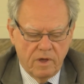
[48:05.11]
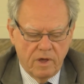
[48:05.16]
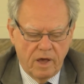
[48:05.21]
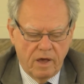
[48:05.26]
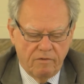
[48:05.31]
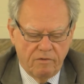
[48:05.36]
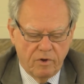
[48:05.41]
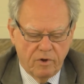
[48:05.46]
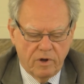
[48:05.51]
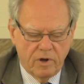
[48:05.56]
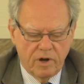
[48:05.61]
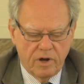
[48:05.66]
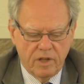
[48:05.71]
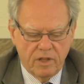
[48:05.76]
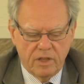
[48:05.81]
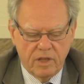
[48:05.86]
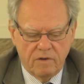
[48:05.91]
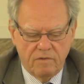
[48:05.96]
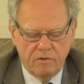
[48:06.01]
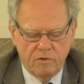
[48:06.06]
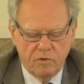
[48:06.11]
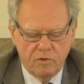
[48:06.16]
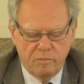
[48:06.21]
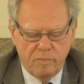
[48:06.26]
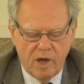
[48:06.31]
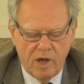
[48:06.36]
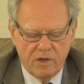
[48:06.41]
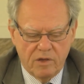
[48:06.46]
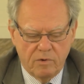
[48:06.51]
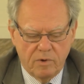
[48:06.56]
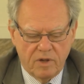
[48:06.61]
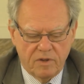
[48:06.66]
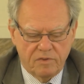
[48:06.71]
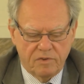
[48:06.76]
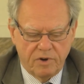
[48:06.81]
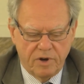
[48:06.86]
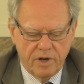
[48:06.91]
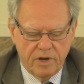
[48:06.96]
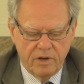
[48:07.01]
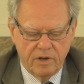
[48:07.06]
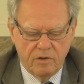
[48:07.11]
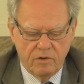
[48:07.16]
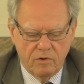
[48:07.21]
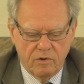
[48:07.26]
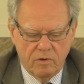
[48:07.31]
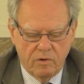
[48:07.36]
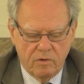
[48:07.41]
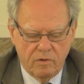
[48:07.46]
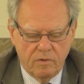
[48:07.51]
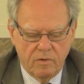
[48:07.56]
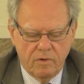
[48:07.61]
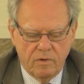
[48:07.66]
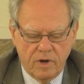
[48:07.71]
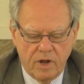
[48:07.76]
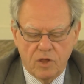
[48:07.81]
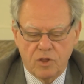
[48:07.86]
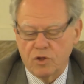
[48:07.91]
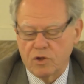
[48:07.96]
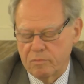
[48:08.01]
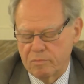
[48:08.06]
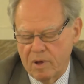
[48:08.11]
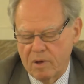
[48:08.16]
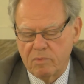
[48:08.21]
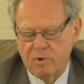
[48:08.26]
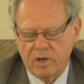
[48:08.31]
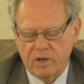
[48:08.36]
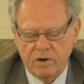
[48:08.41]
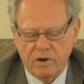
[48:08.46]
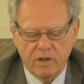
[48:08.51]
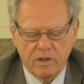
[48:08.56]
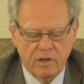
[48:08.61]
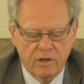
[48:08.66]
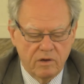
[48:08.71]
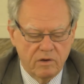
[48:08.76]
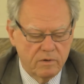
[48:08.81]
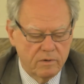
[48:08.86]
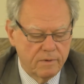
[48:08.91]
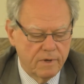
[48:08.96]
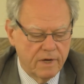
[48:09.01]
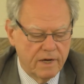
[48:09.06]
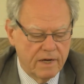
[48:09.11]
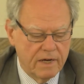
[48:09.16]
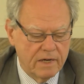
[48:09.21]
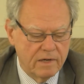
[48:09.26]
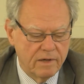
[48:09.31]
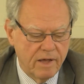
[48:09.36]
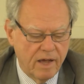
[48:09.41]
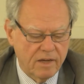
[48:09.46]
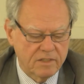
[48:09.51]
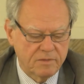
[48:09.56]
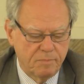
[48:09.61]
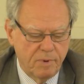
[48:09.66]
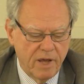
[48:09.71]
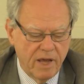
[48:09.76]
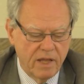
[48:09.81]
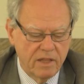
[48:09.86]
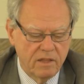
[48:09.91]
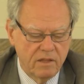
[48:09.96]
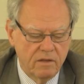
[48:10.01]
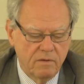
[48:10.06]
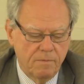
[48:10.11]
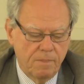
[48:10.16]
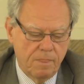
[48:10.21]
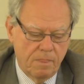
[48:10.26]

a worker interviewed by US radio, National Public Radio, explained,